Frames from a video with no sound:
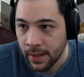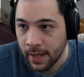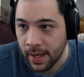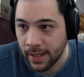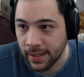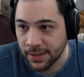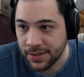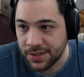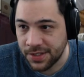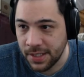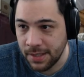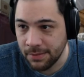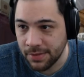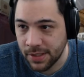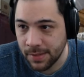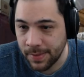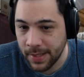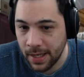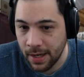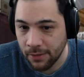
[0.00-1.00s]
And it seems
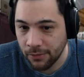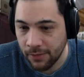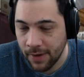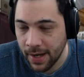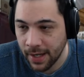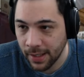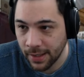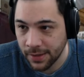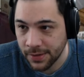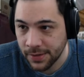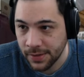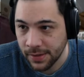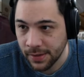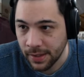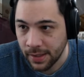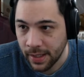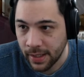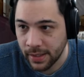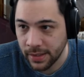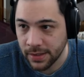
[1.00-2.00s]
to be a radius.
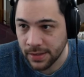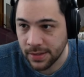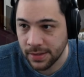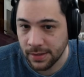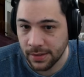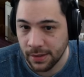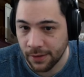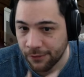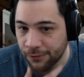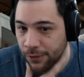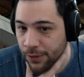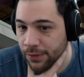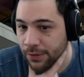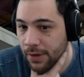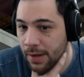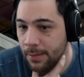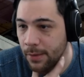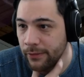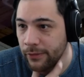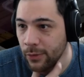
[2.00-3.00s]
As the
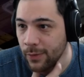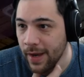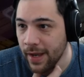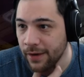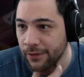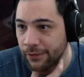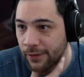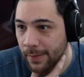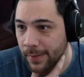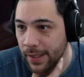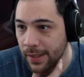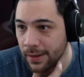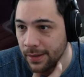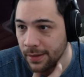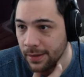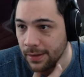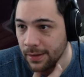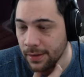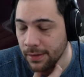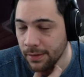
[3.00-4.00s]
further I move away from it,
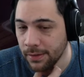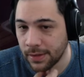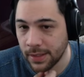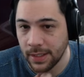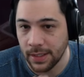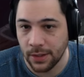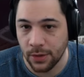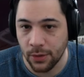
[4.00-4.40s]
the